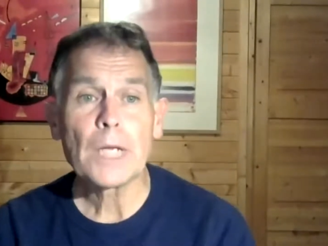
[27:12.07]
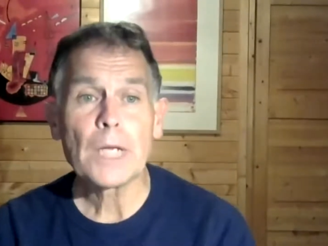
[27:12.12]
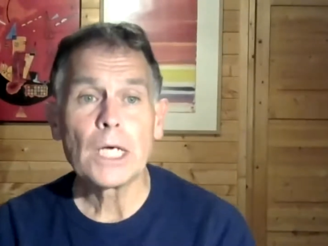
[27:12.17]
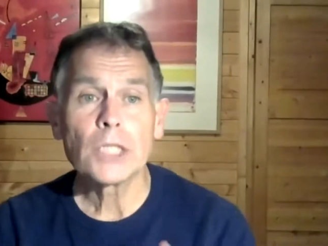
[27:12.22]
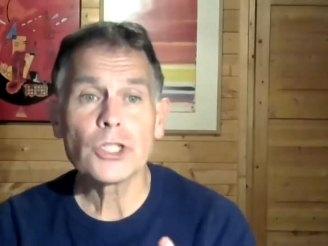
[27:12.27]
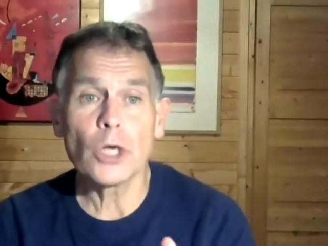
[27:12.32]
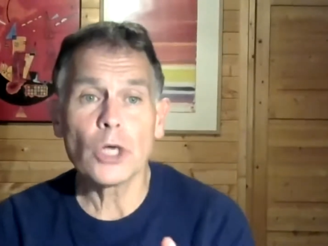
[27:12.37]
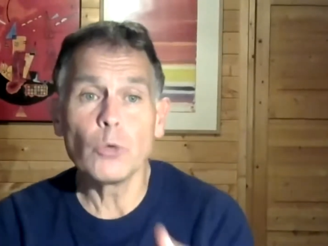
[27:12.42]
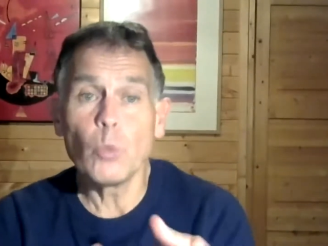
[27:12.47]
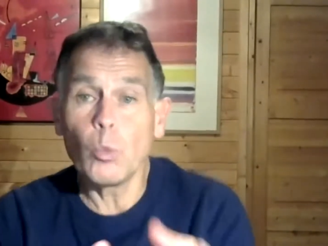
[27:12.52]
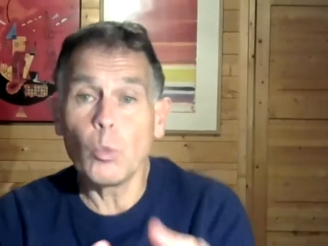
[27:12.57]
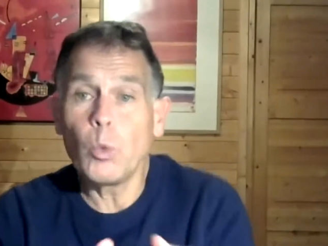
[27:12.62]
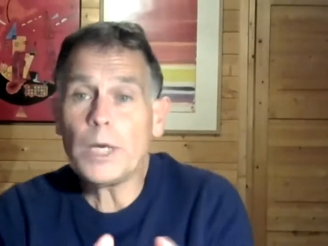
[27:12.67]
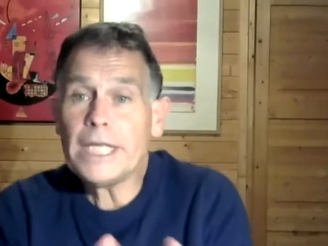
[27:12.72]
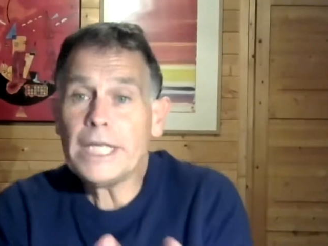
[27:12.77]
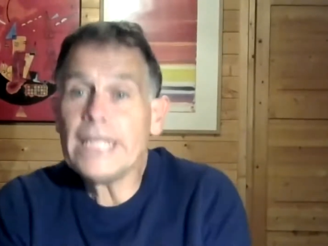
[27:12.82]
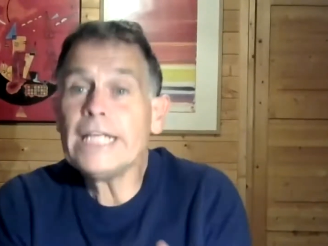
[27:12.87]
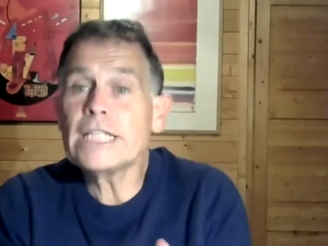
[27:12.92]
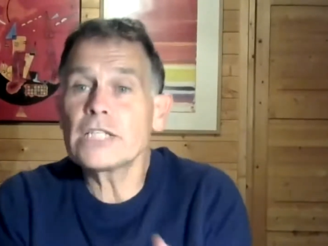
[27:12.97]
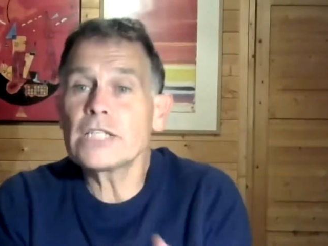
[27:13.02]
so we
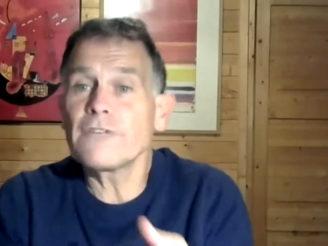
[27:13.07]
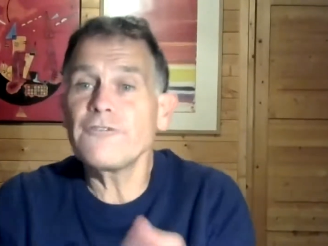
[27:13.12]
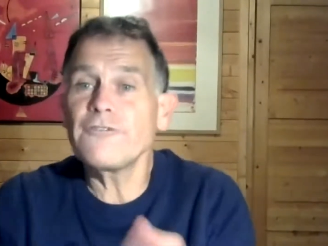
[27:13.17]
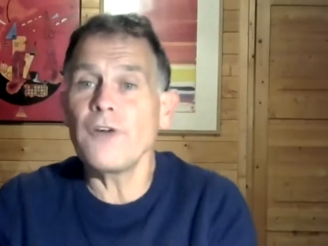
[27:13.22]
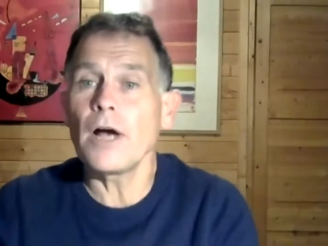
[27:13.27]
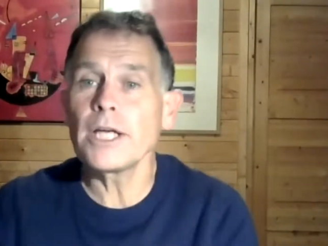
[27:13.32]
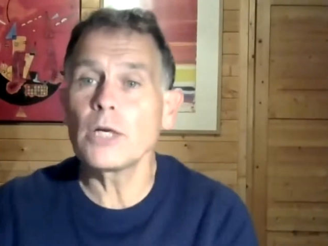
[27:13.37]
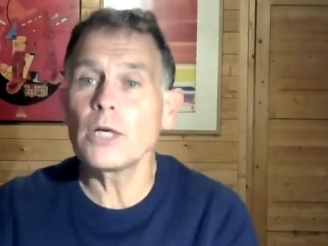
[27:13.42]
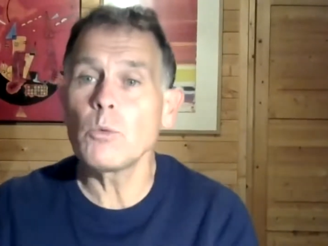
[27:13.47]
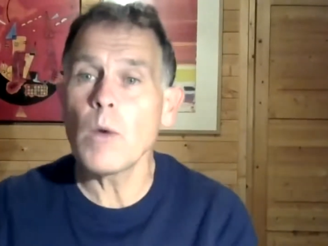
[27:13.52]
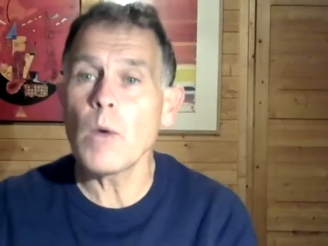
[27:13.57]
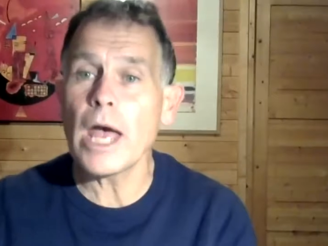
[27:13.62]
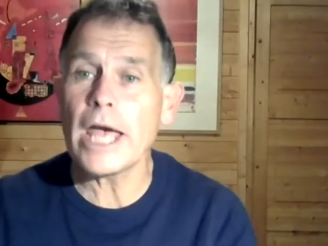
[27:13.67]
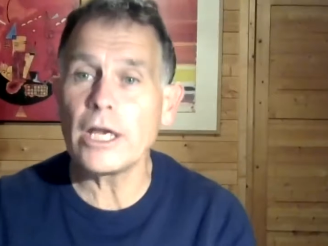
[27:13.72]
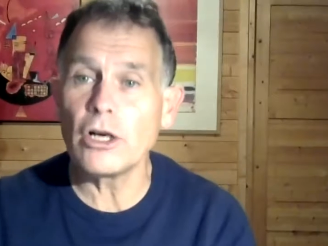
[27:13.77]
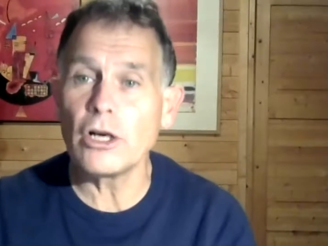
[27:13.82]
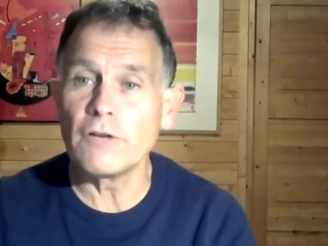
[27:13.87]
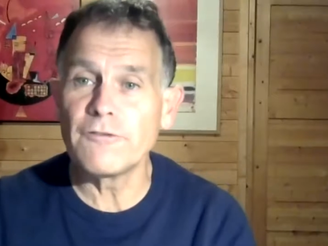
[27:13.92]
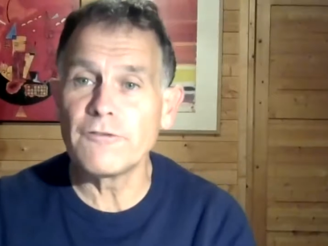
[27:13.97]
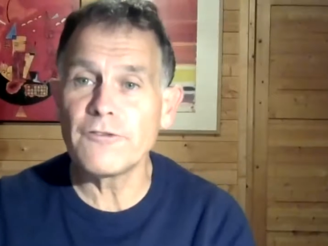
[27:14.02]
need to find a
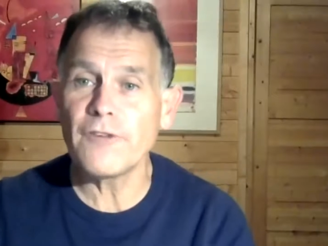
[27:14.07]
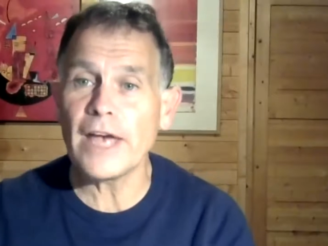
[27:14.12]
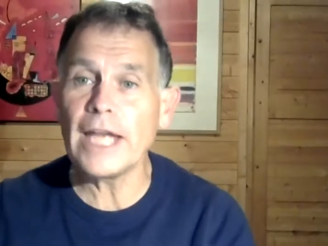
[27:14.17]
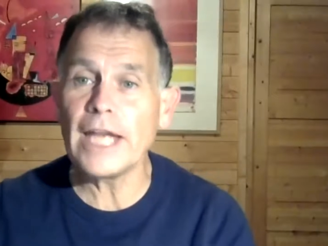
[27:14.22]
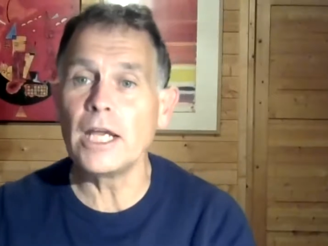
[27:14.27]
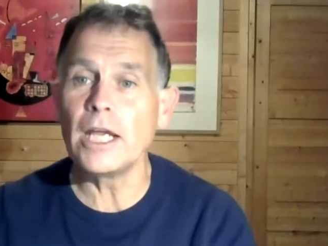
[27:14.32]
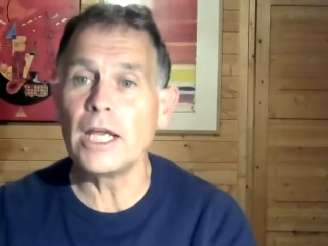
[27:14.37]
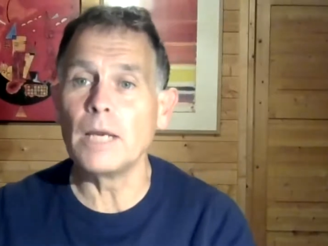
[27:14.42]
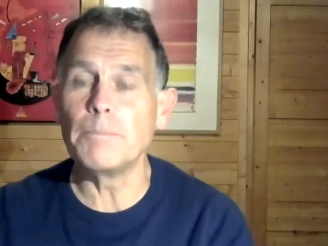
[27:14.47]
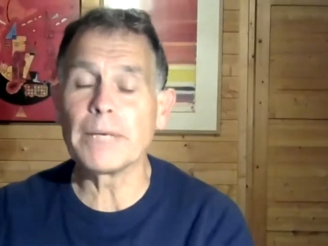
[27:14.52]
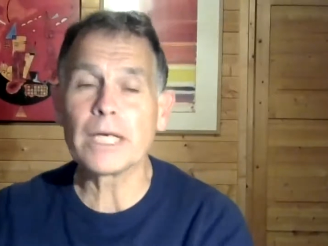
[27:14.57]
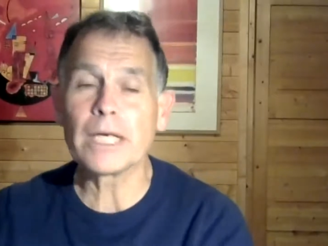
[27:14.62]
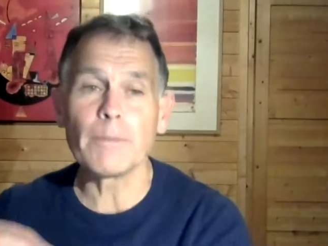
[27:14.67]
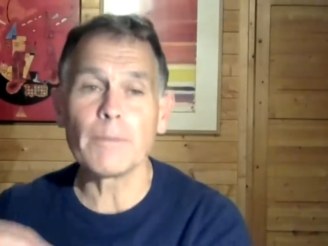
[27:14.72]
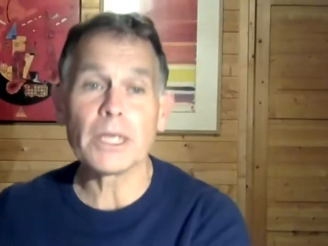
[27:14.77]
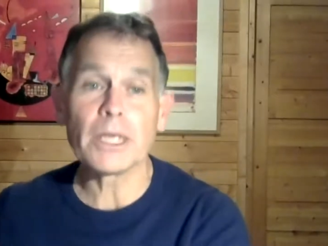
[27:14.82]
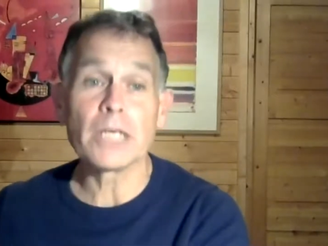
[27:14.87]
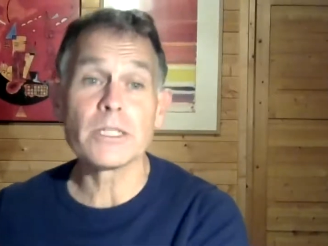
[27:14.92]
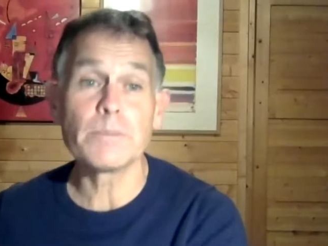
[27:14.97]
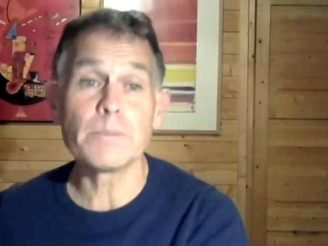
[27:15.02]
way of failure
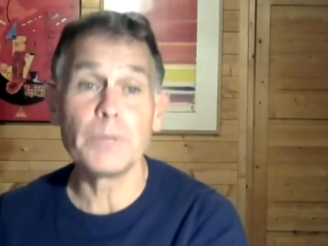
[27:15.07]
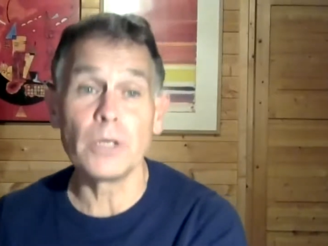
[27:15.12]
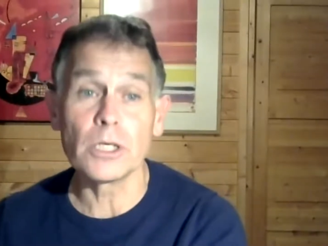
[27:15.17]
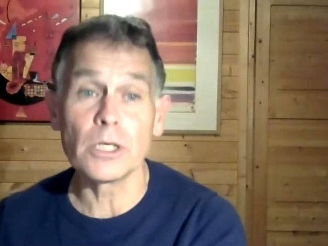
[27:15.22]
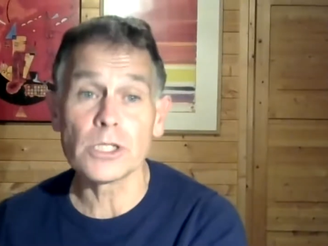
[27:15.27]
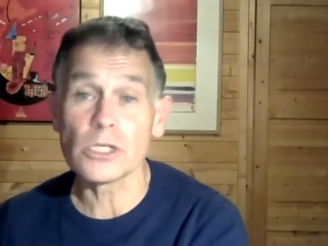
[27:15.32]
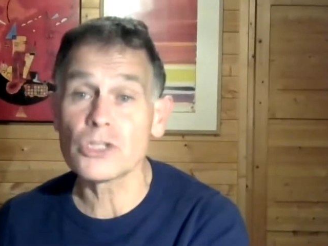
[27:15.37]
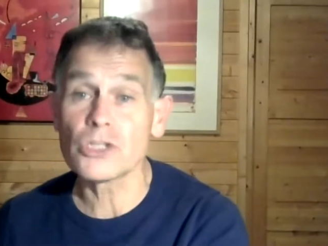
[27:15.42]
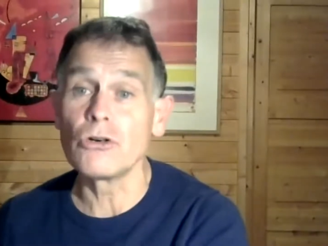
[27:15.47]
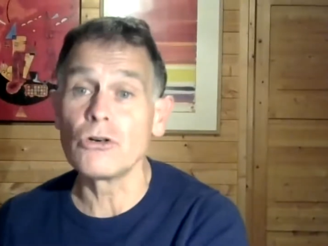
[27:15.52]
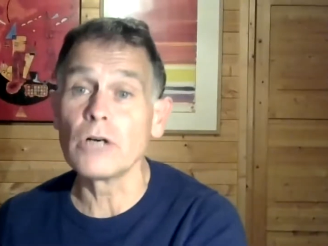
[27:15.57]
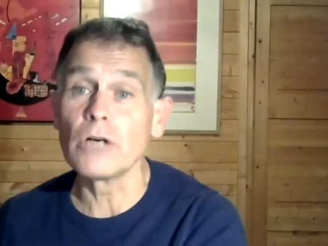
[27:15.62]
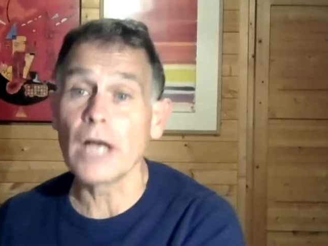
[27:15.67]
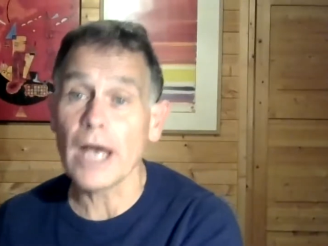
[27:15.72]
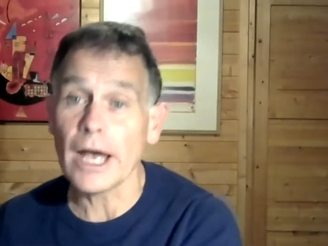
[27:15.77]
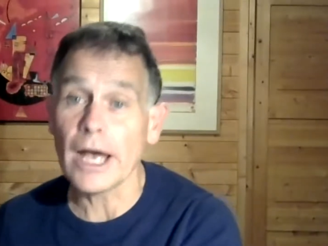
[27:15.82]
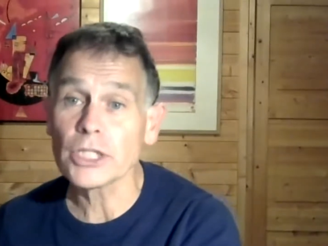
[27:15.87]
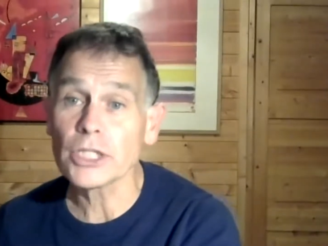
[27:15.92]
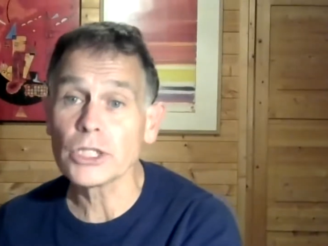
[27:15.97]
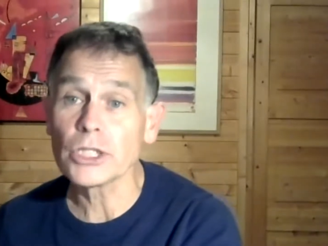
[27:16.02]
becoming a spur to stronger
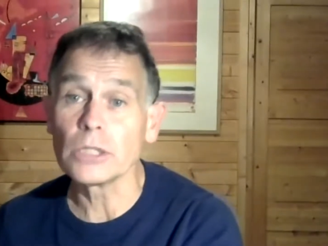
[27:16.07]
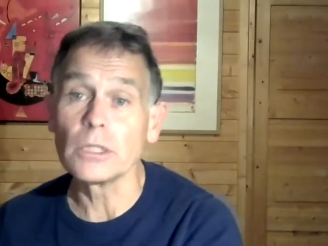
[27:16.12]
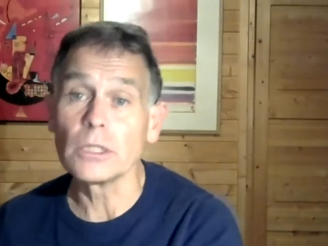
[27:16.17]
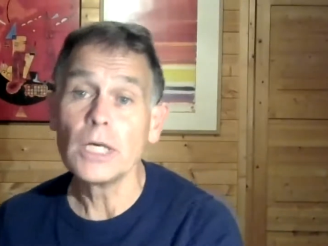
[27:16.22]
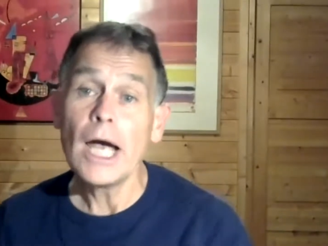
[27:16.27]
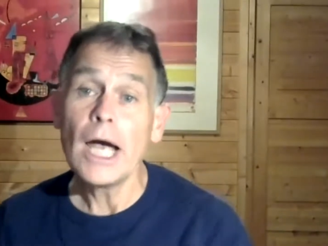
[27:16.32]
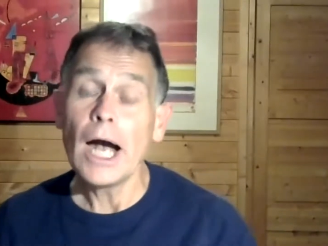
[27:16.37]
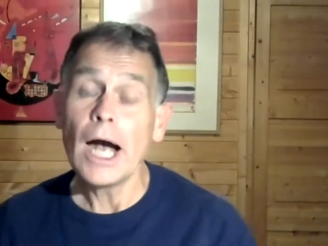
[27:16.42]
action.